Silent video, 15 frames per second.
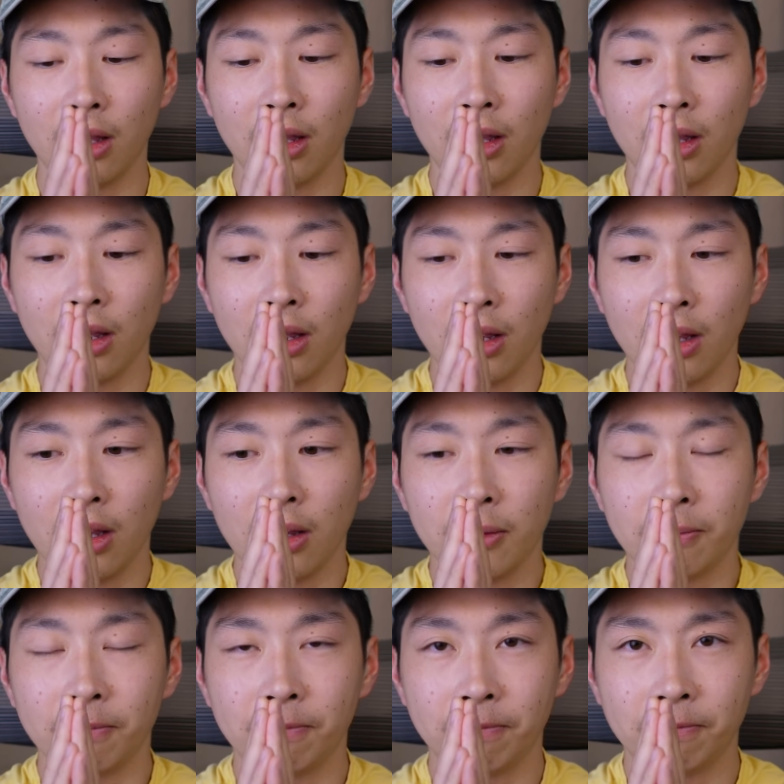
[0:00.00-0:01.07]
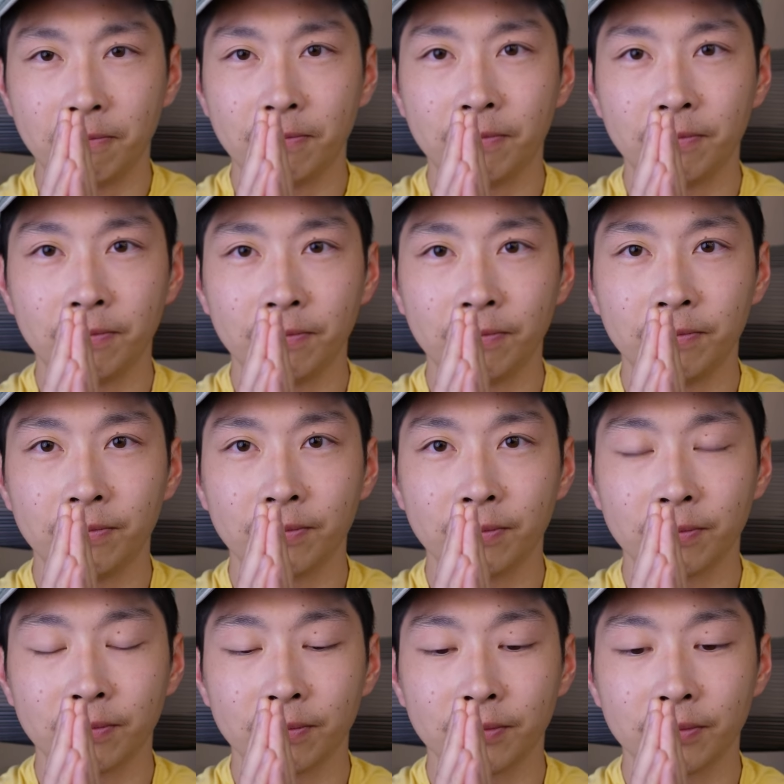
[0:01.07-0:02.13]

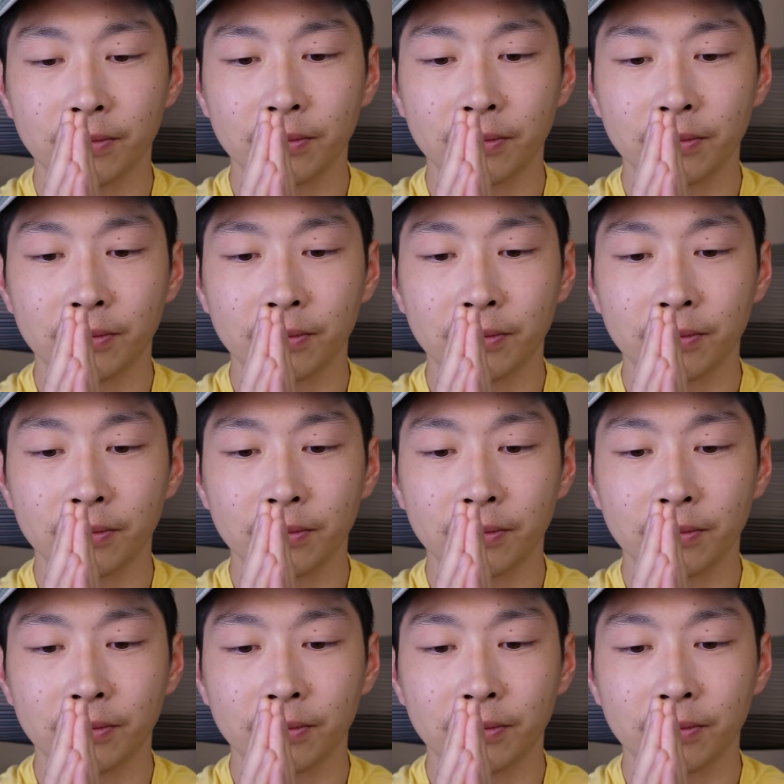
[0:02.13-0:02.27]
Nobody speaks.